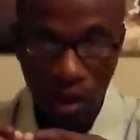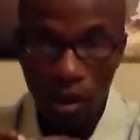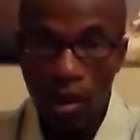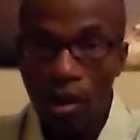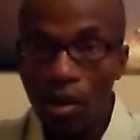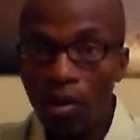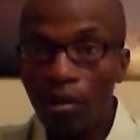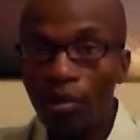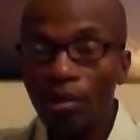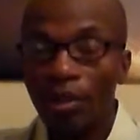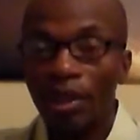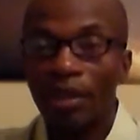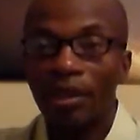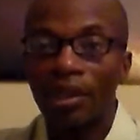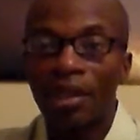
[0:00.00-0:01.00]
shall hold
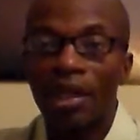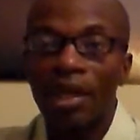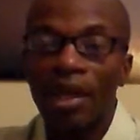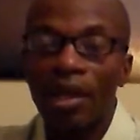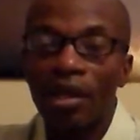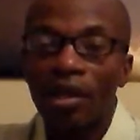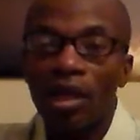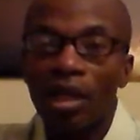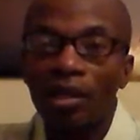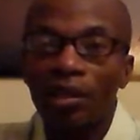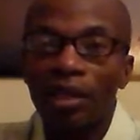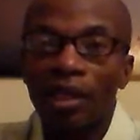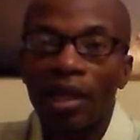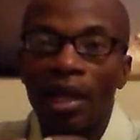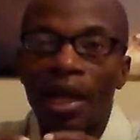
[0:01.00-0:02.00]
me. God
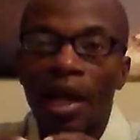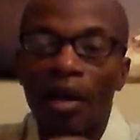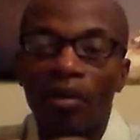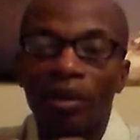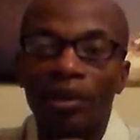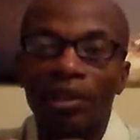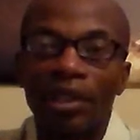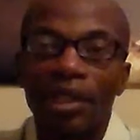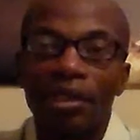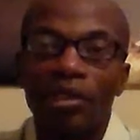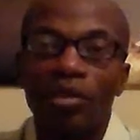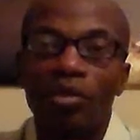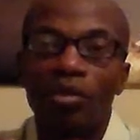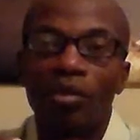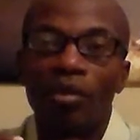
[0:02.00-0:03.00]
said, I will
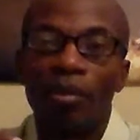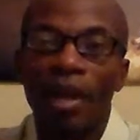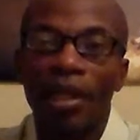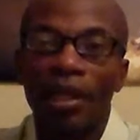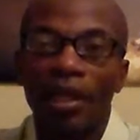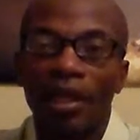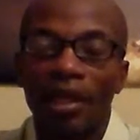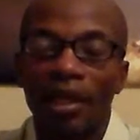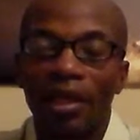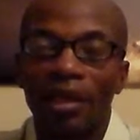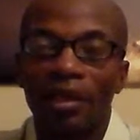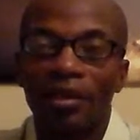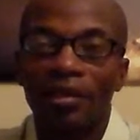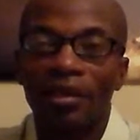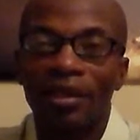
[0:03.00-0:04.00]
take you by the
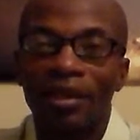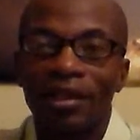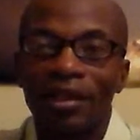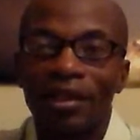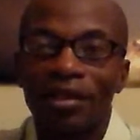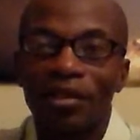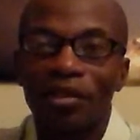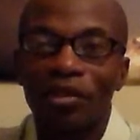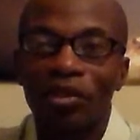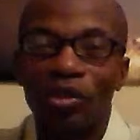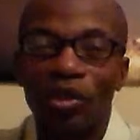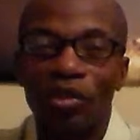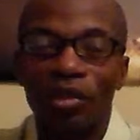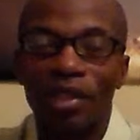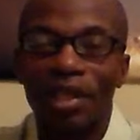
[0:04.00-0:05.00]
hand
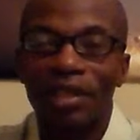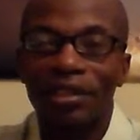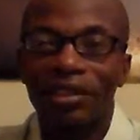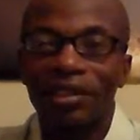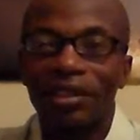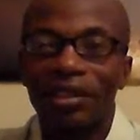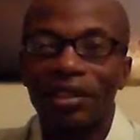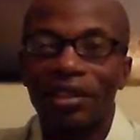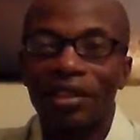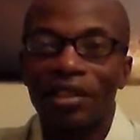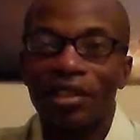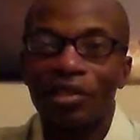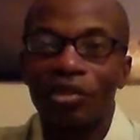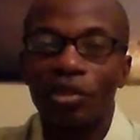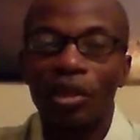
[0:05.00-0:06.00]
to your destiny,
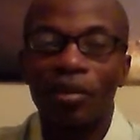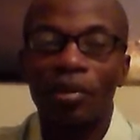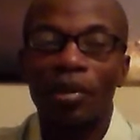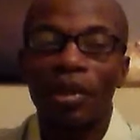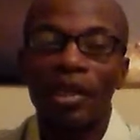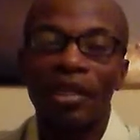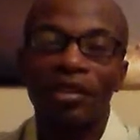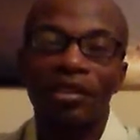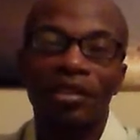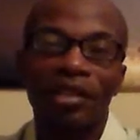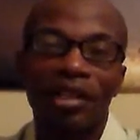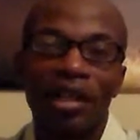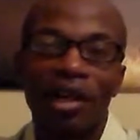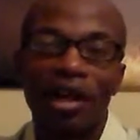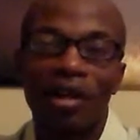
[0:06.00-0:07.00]
to the place
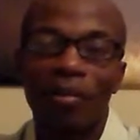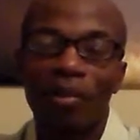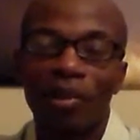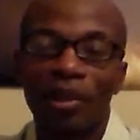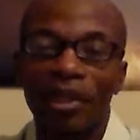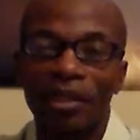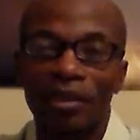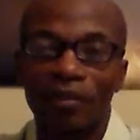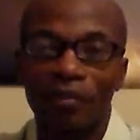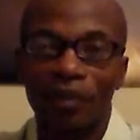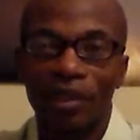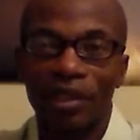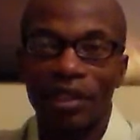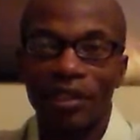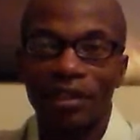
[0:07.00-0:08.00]
of
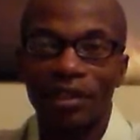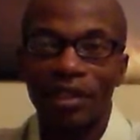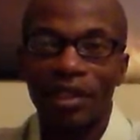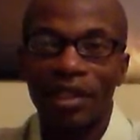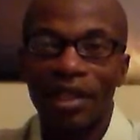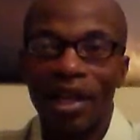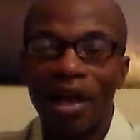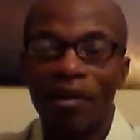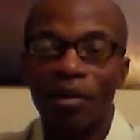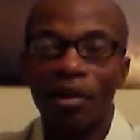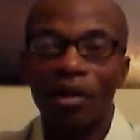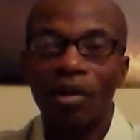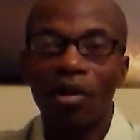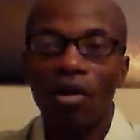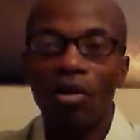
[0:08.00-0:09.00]
plentifulness. I
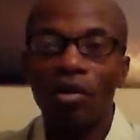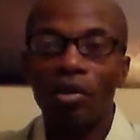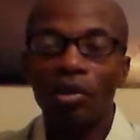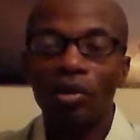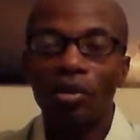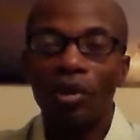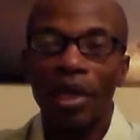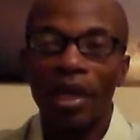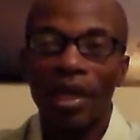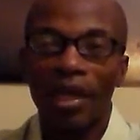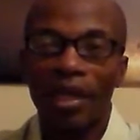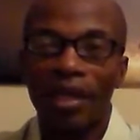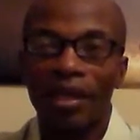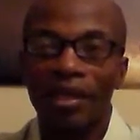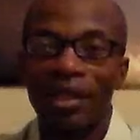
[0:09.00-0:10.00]
will hold your
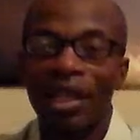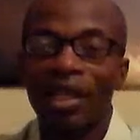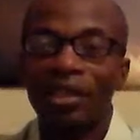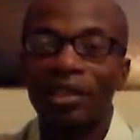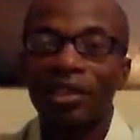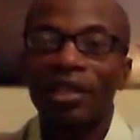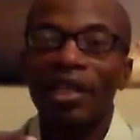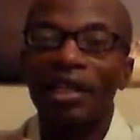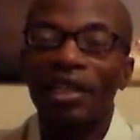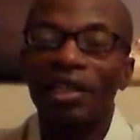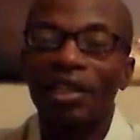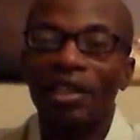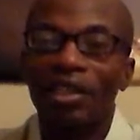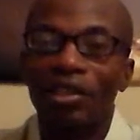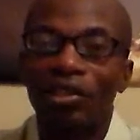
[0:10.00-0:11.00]
hand, just like
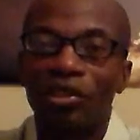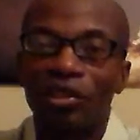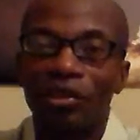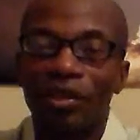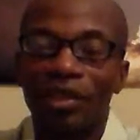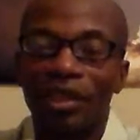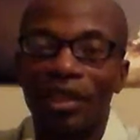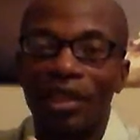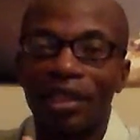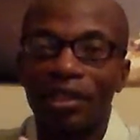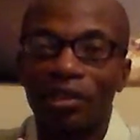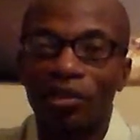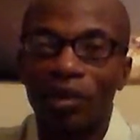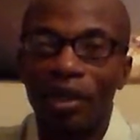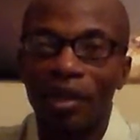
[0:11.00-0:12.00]
he did the children of
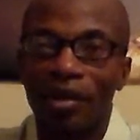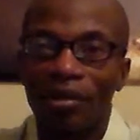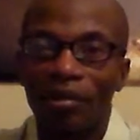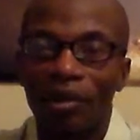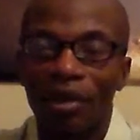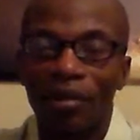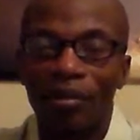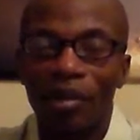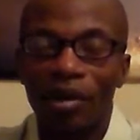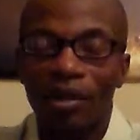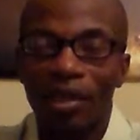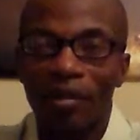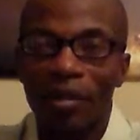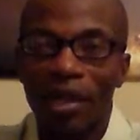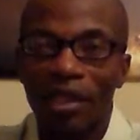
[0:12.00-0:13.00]
Israel when he
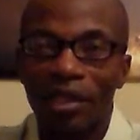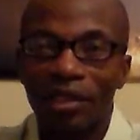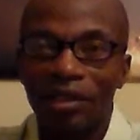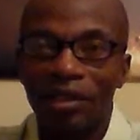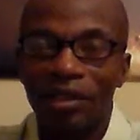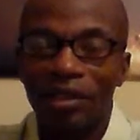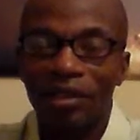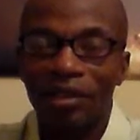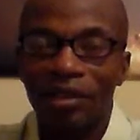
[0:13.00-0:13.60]
brought them out of